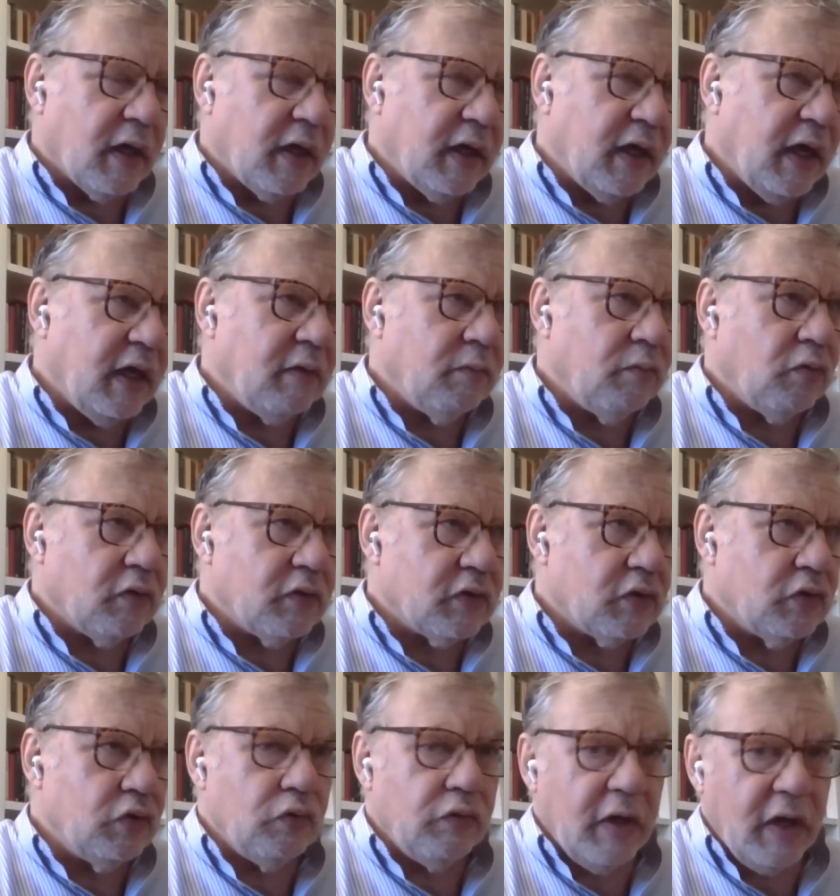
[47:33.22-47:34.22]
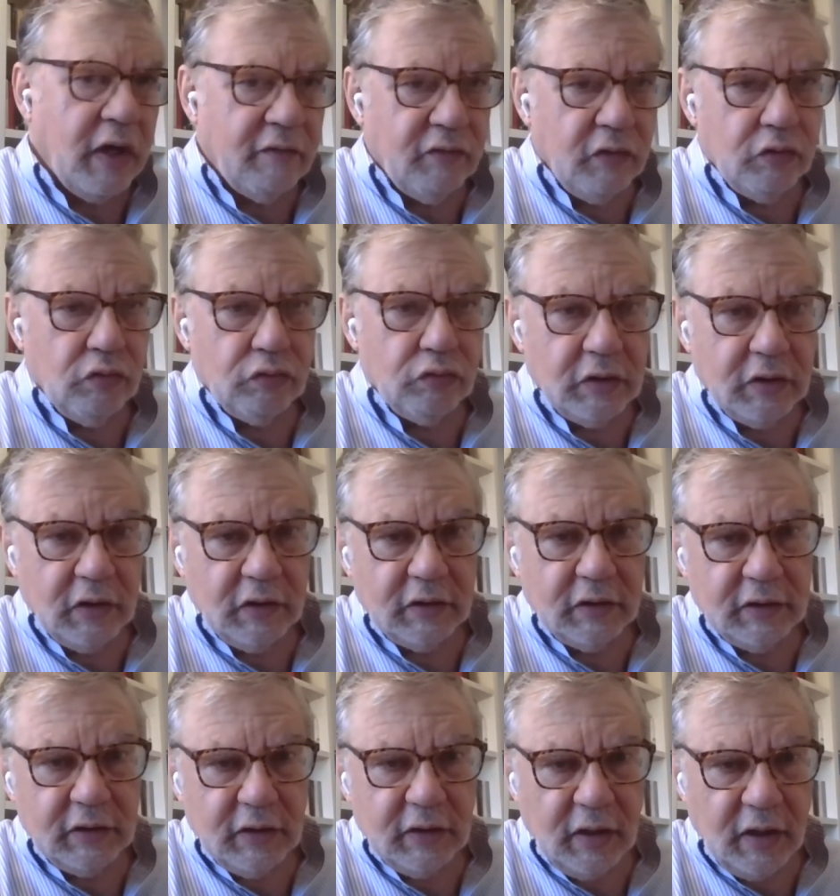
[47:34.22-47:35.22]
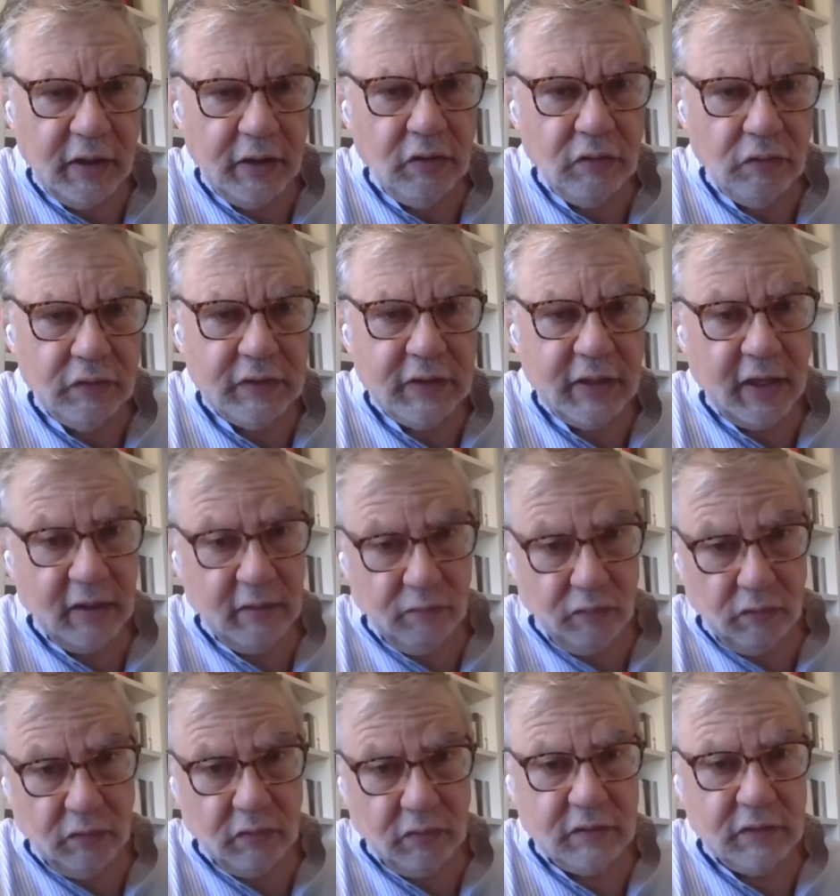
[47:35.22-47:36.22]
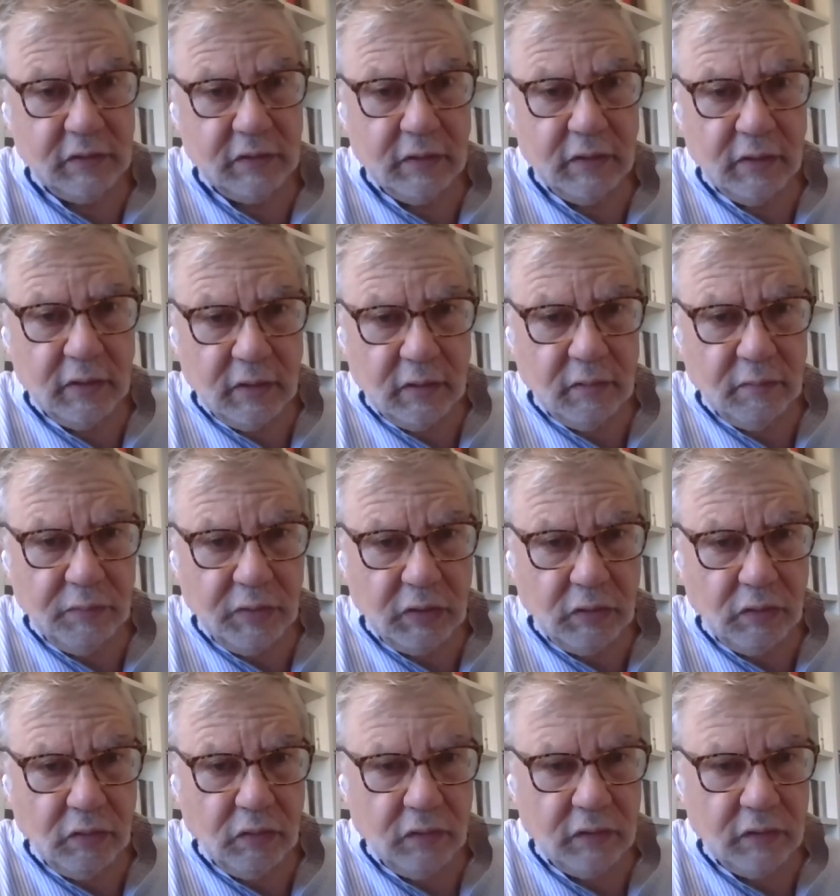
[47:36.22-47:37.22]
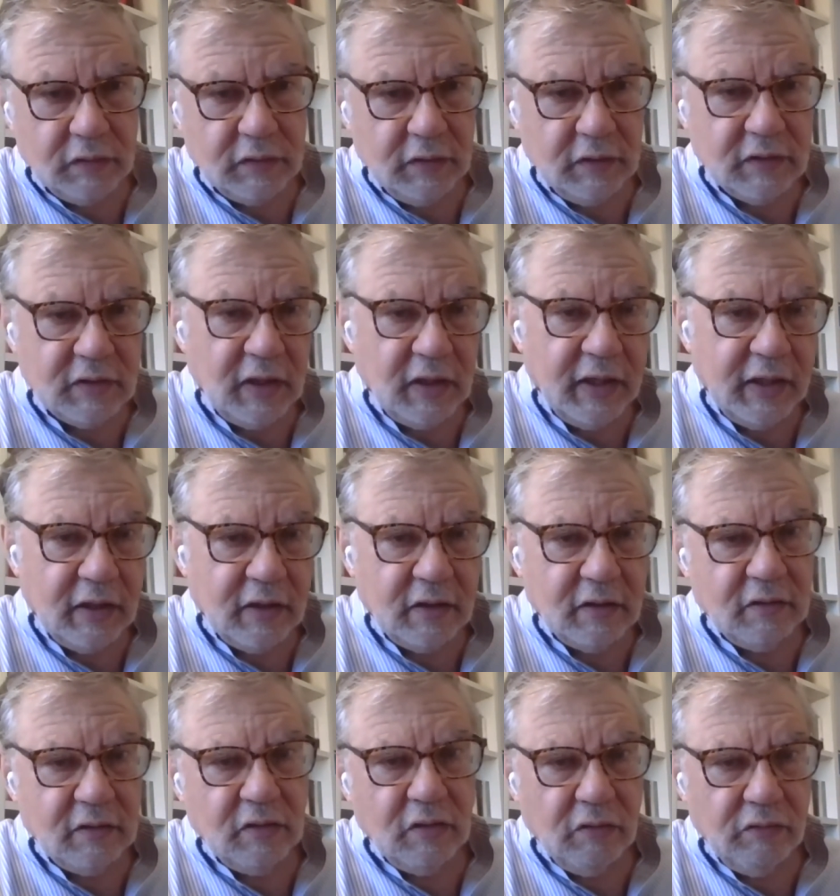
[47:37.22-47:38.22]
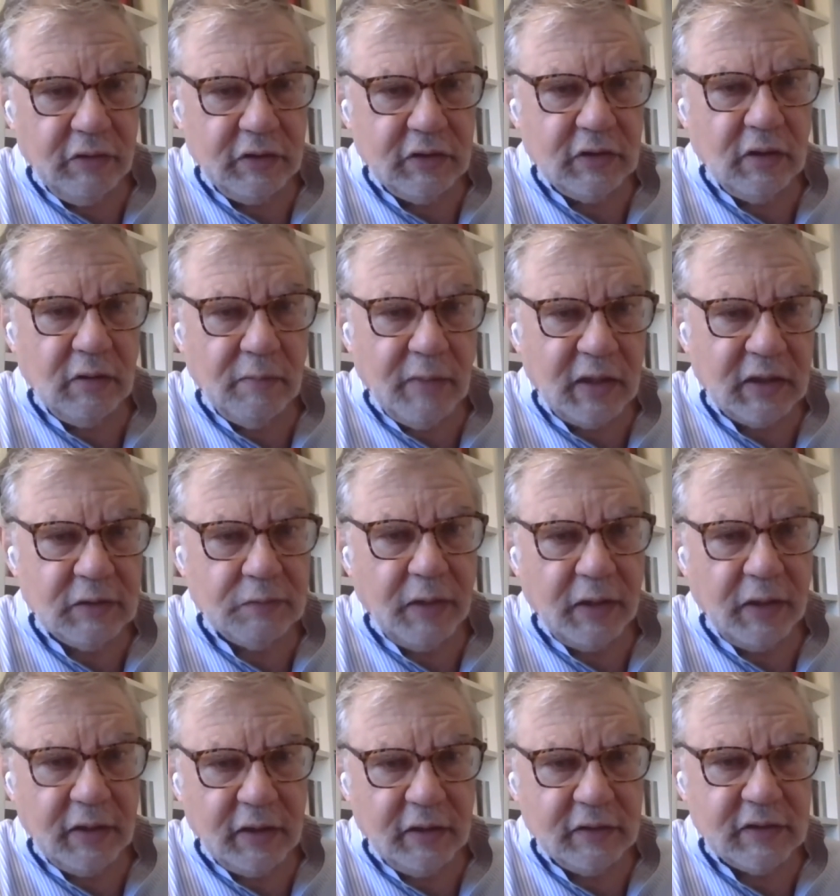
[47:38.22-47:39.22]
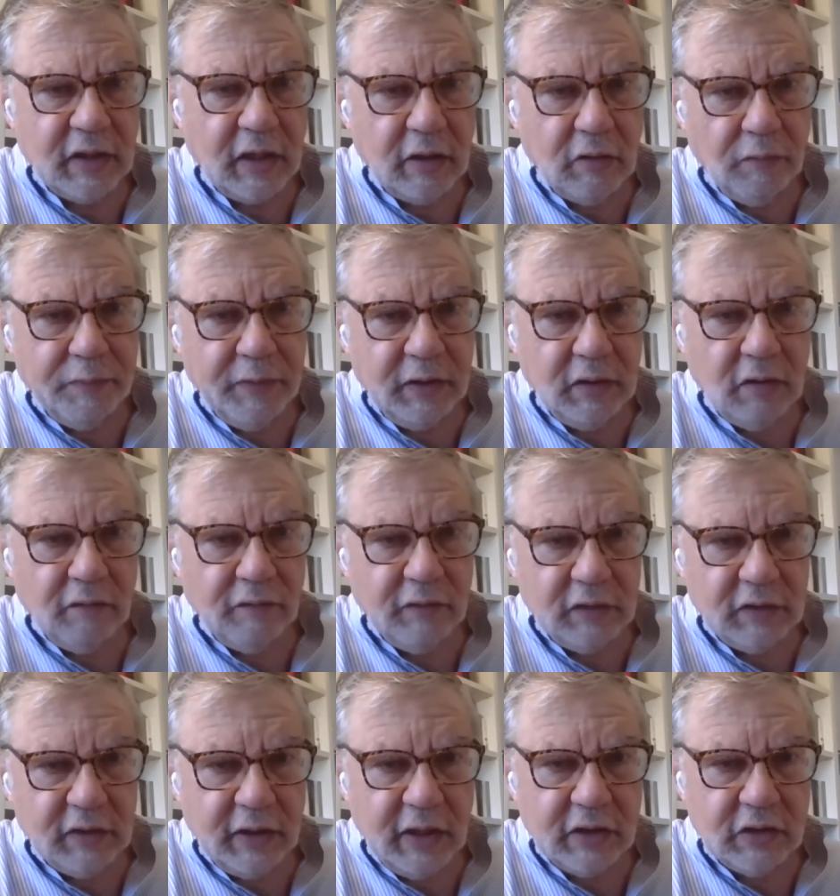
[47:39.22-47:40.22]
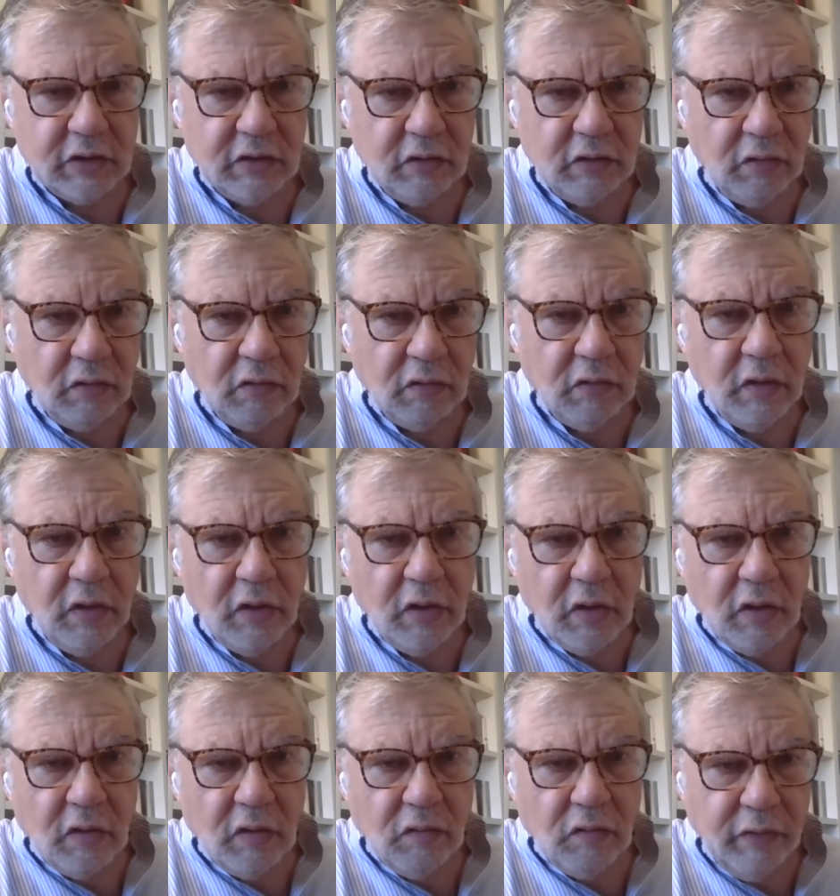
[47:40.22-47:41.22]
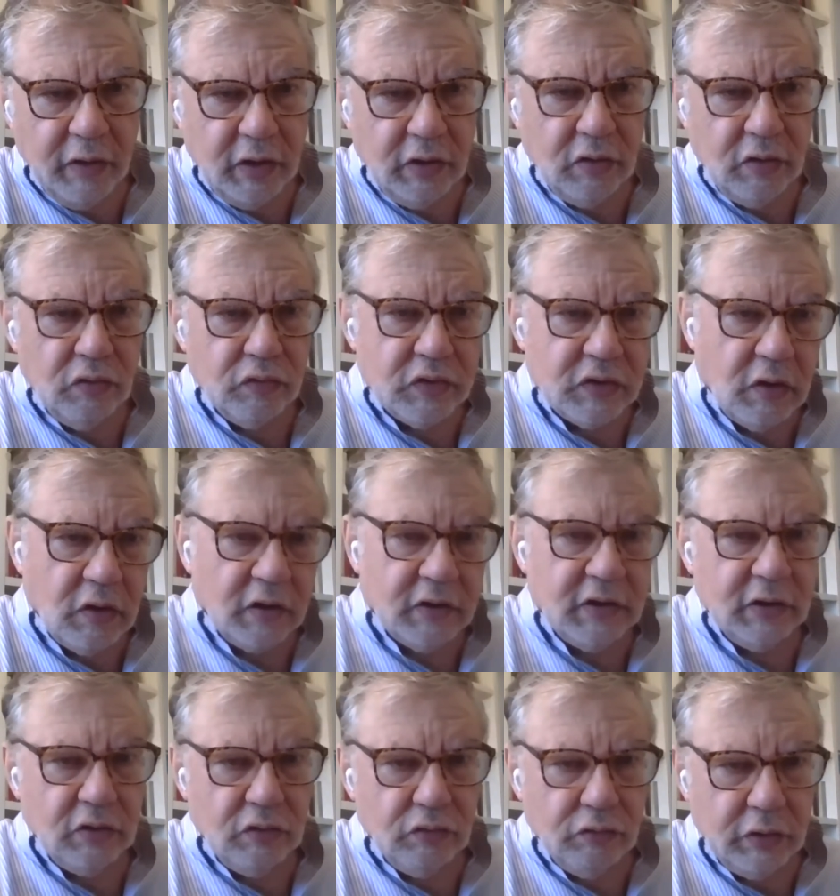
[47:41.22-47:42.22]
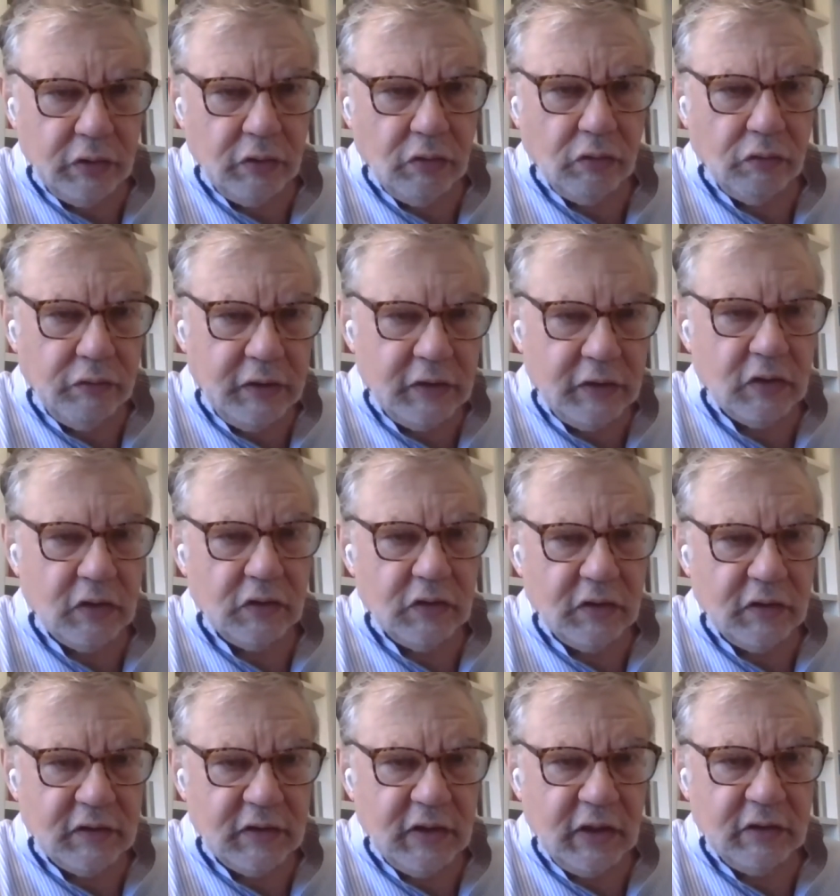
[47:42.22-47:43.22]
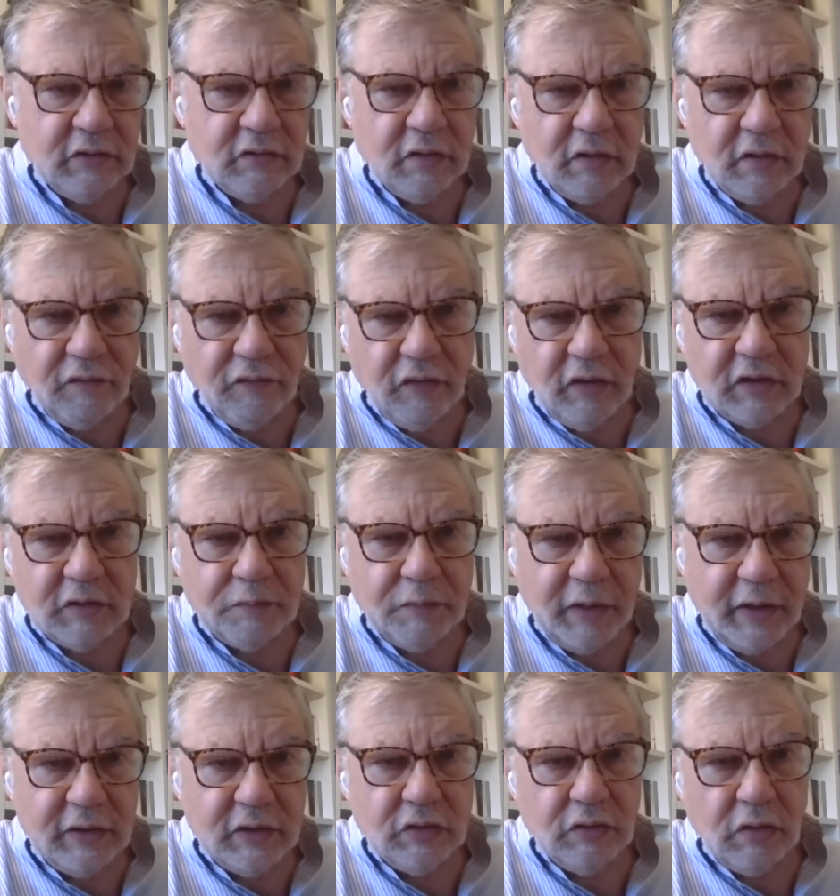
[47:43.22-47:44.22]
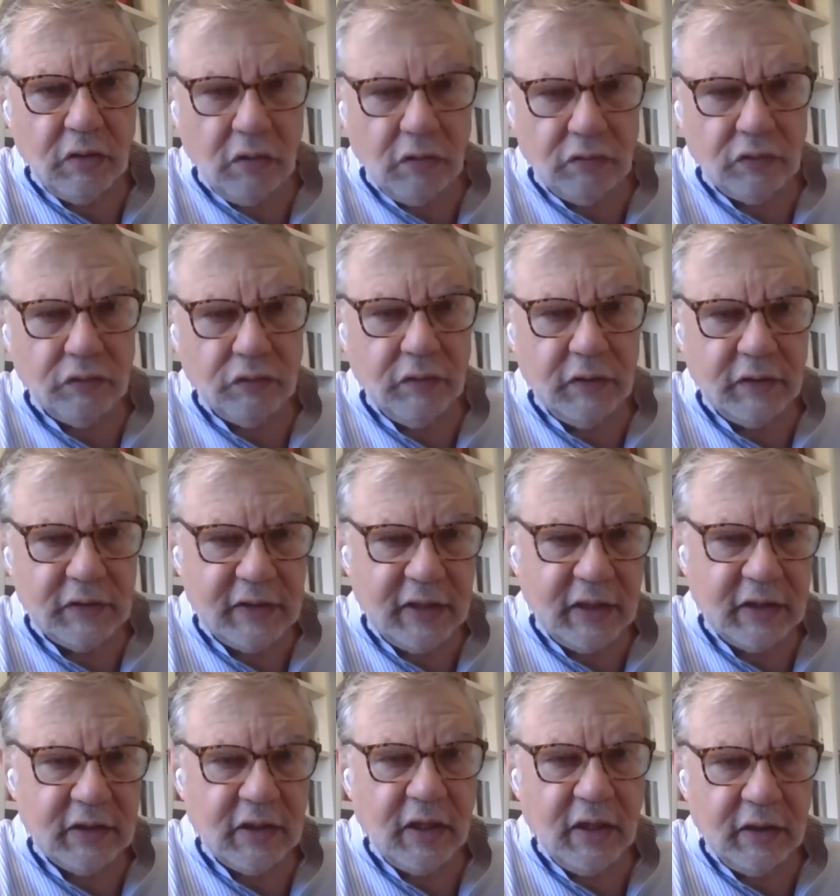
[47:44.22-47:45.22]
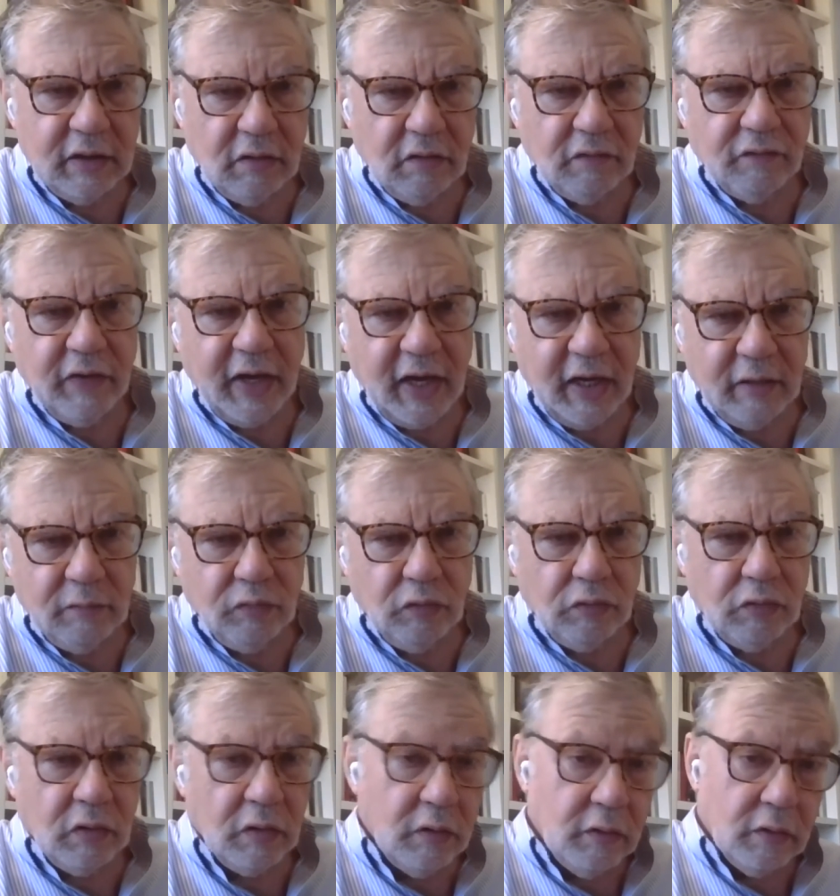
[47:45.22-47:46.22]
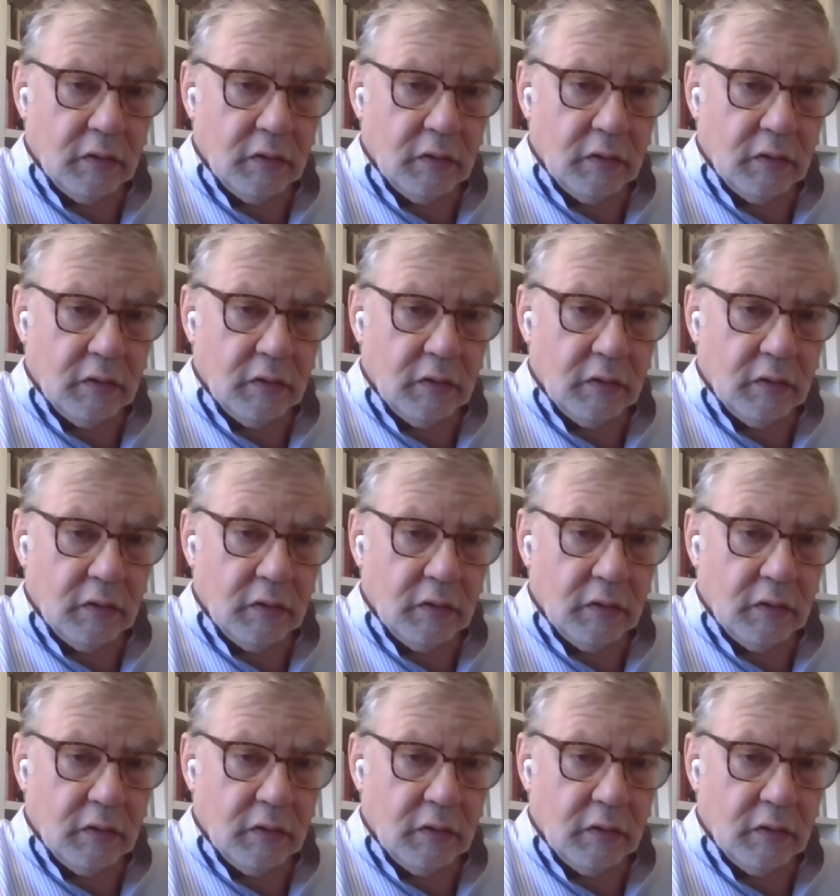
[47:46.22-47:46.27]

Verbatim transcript: And handbooks do have a utility. I use handbooks because it's like the original Max Planck Encyclopedia of International Law when you're starting doing your research, etc., the first place you go to is that kind of handbook.